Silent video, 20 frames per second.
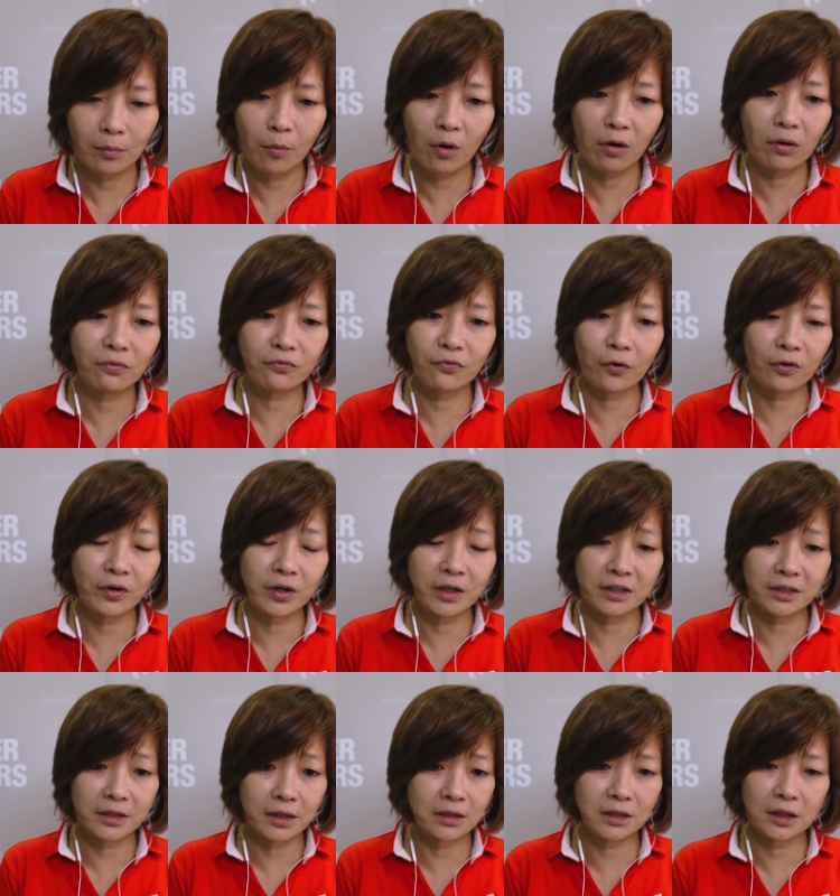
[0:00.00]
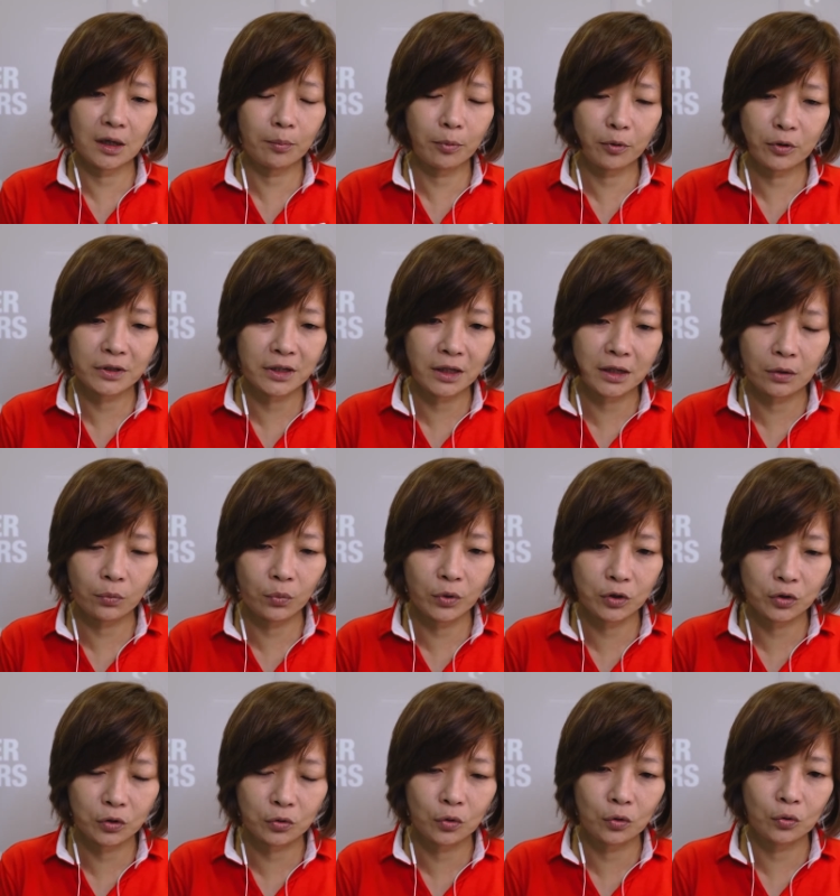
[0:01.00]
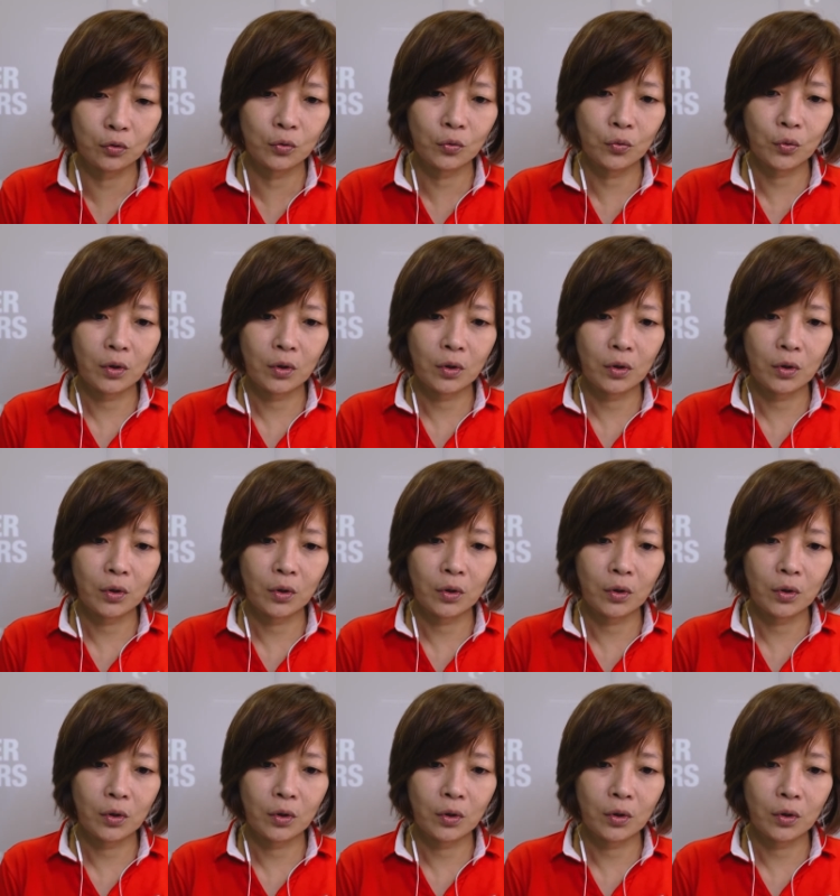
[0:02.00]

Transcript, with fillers: more foreigners than Singaporeans. I think we should know.